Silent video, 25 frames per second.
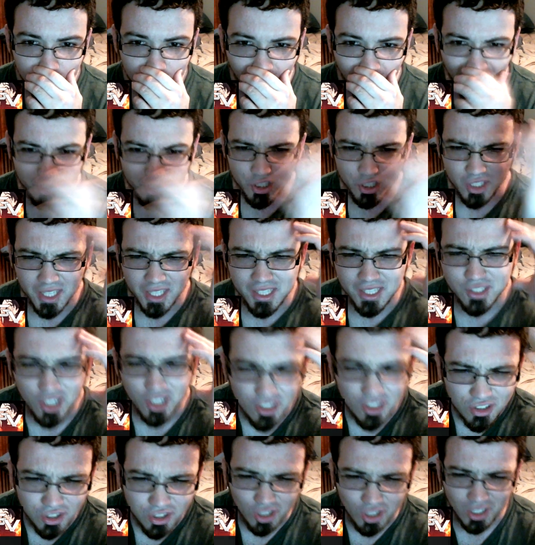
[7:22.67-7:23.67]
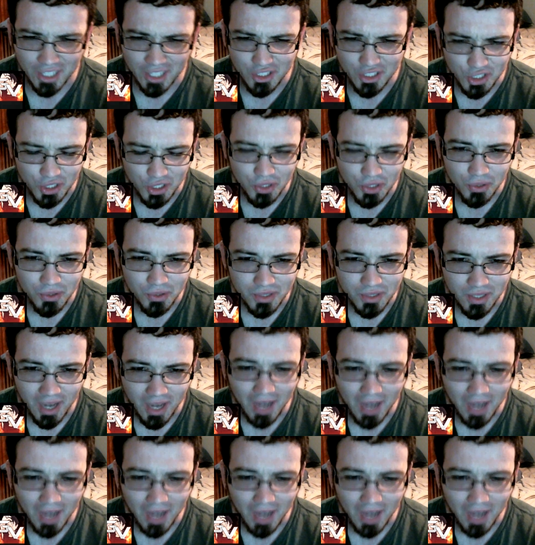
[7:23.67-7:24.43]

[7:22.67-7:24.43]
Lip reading: Actually, it does look like Jacuzzi.